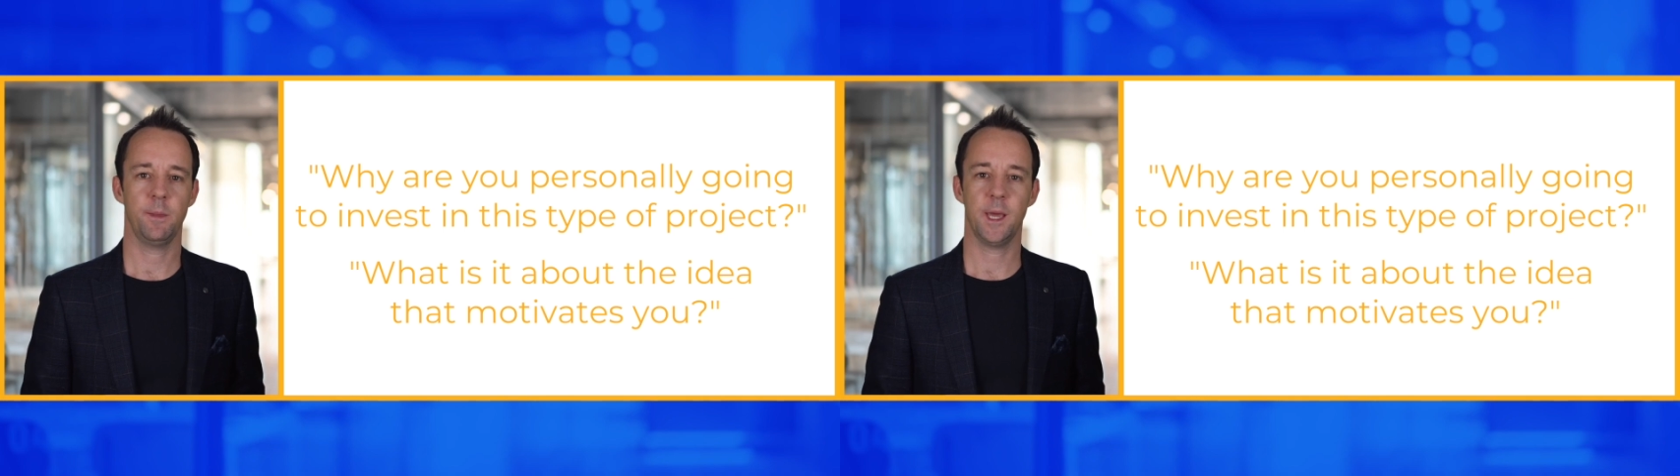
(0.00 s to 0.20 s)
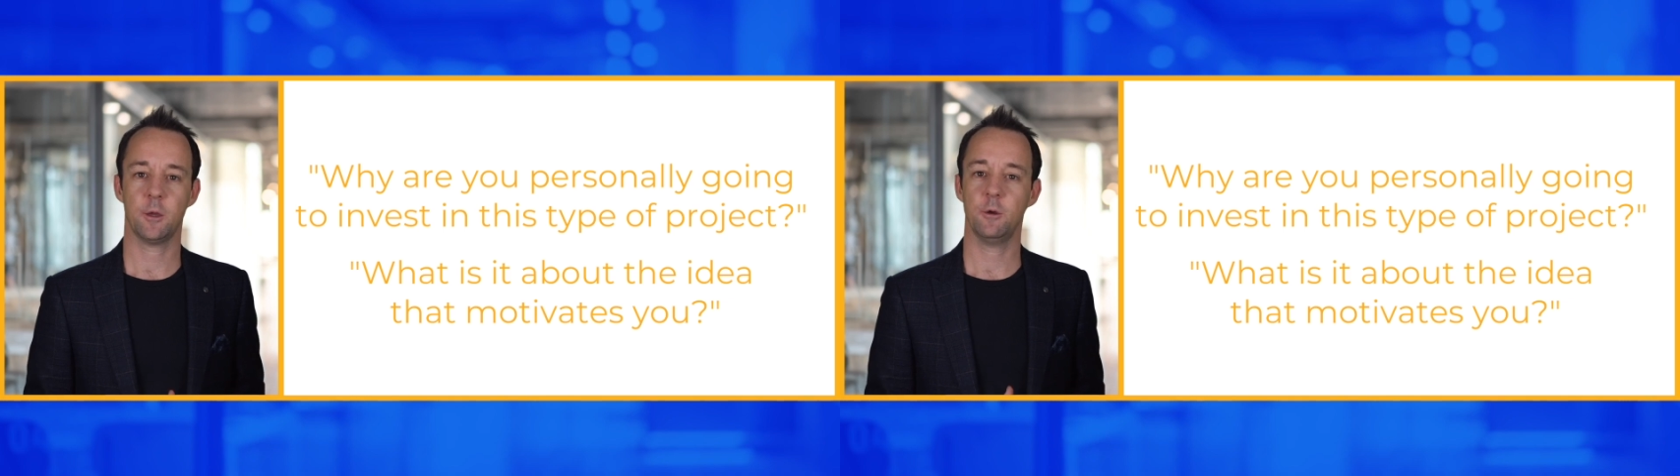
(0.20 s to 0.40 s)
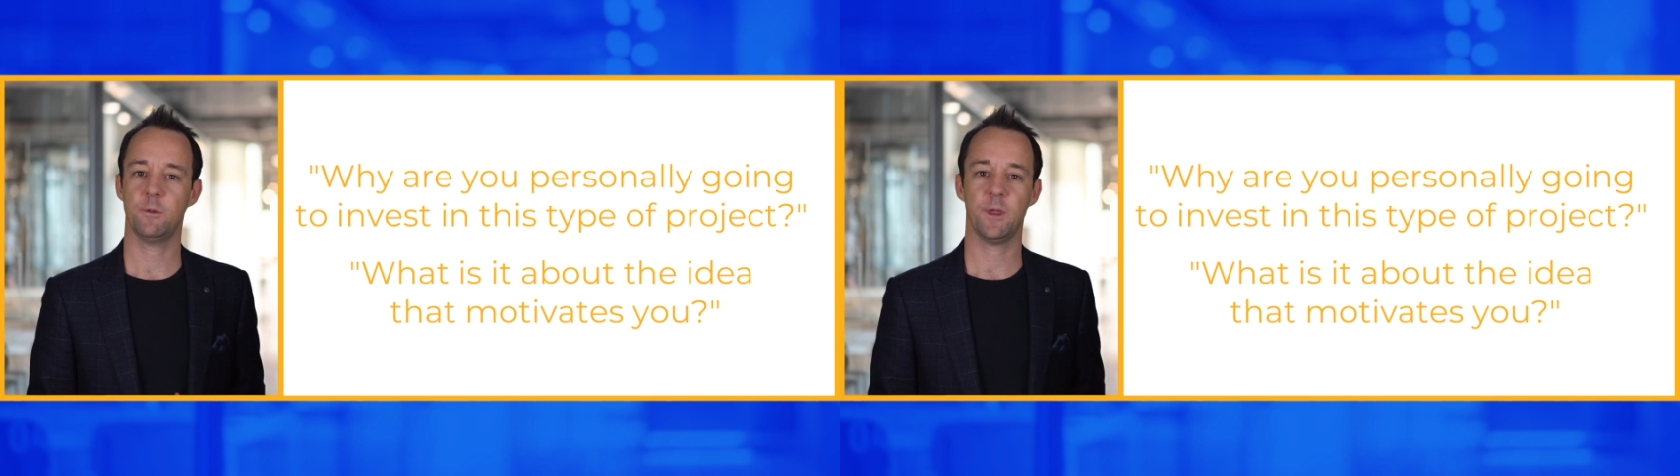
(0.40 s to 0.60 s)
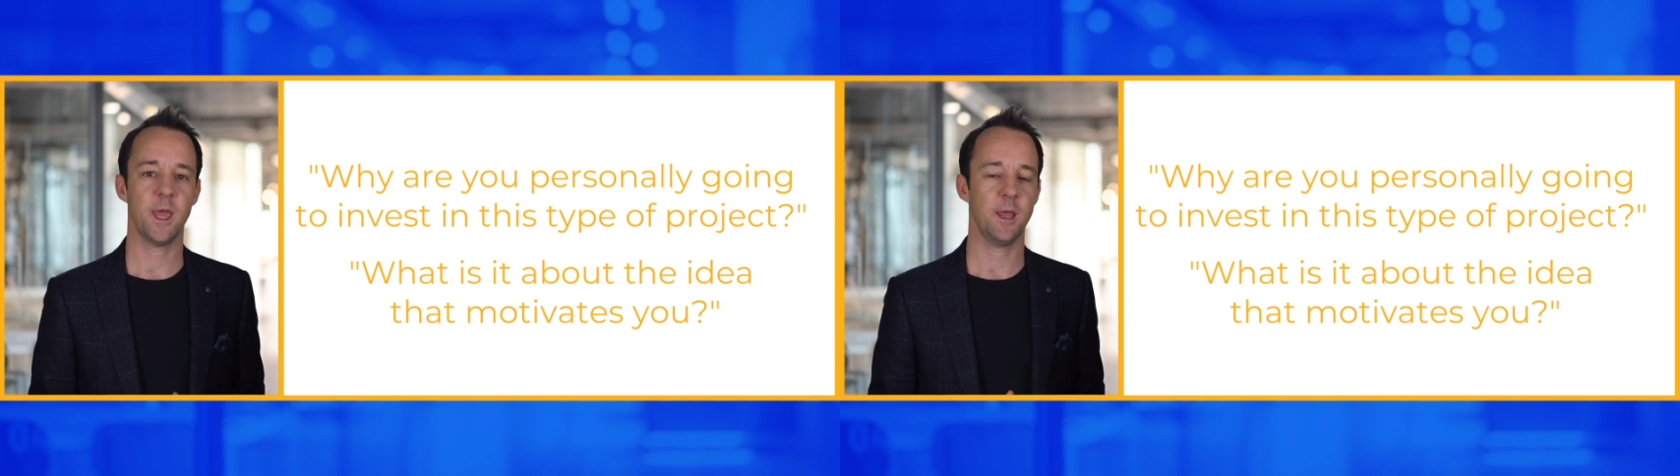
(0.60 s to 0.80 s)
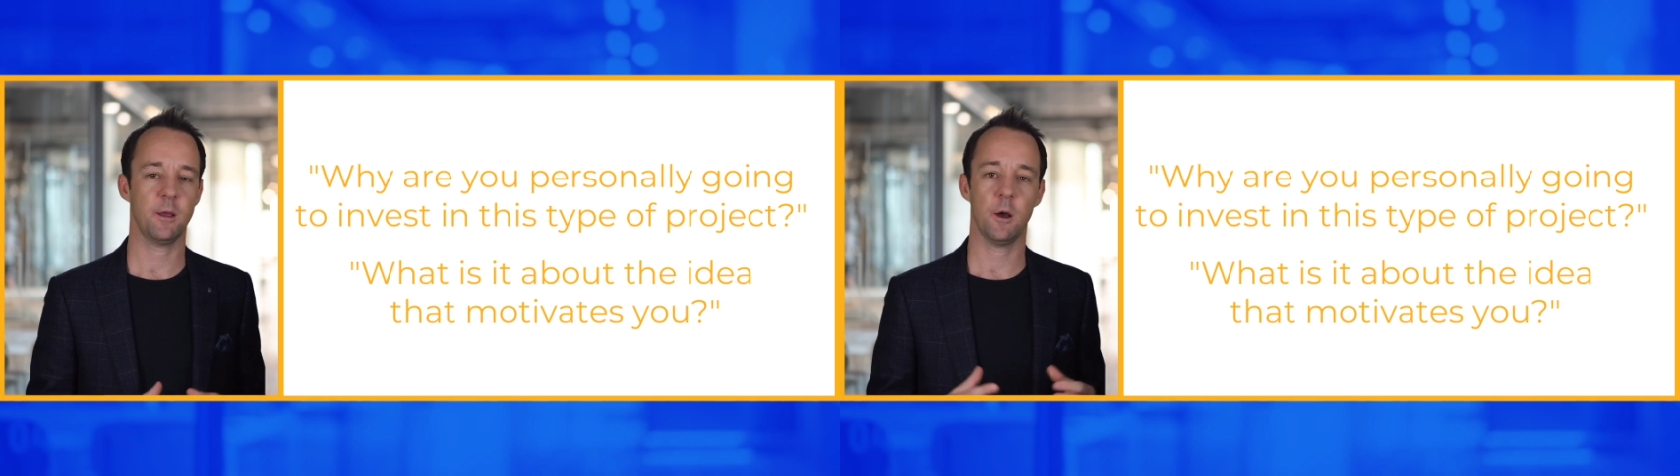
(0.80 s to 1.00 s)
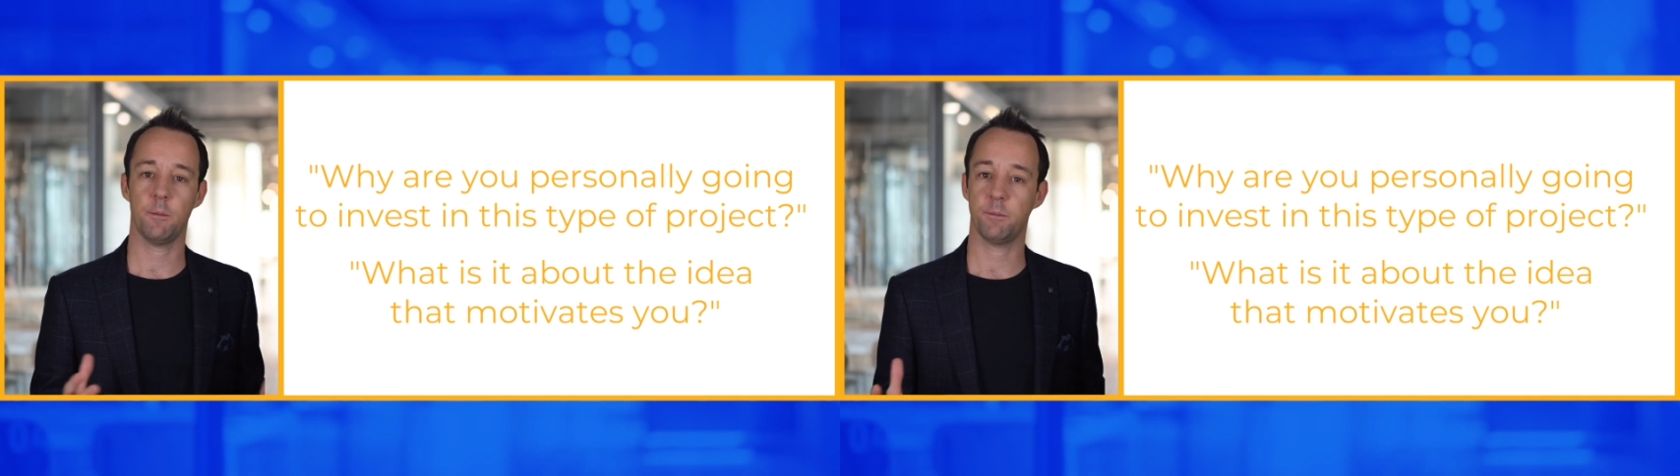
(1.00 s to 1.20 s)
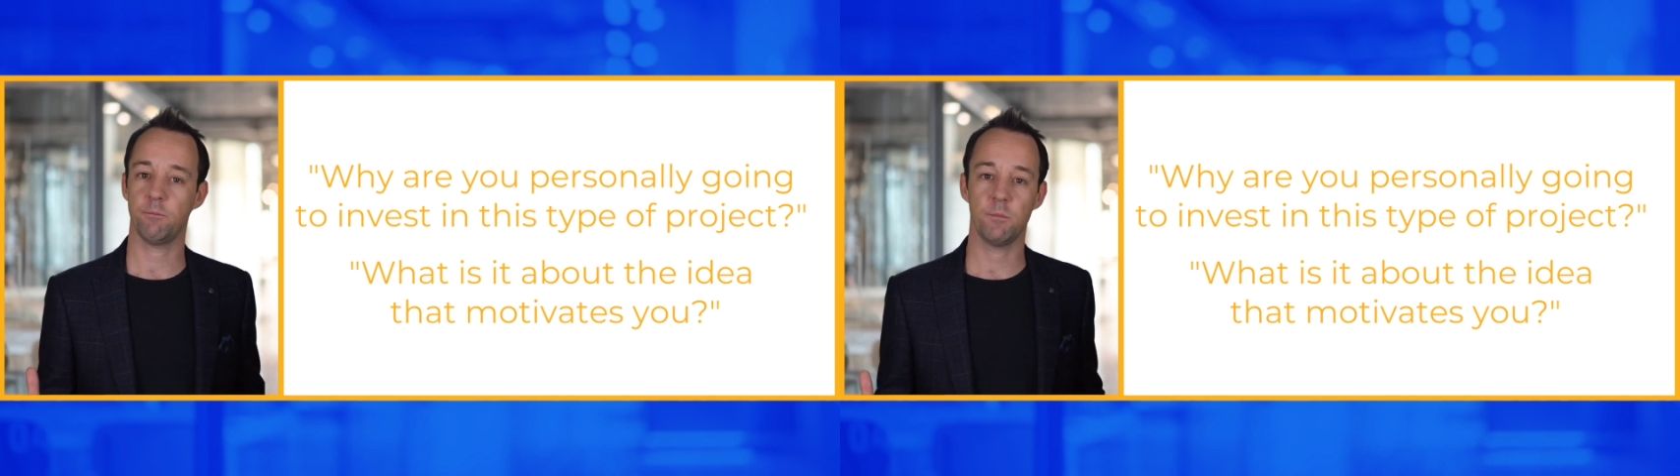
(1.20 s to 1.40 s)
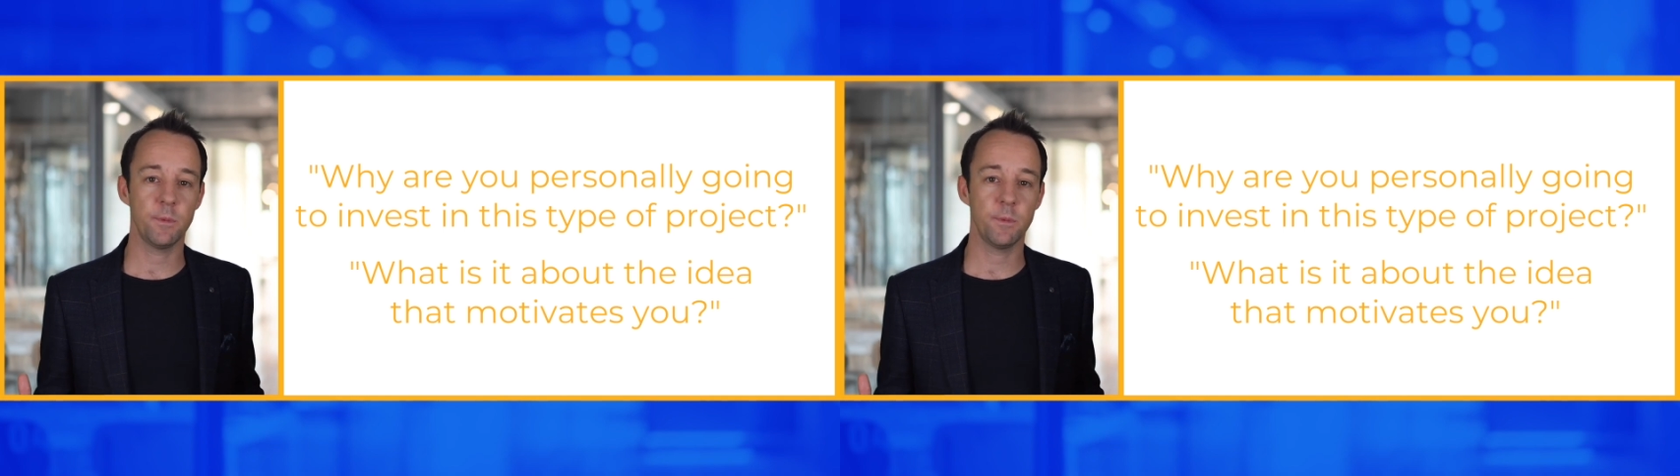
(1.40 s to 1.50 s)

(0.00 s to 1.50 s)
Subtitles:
that could take up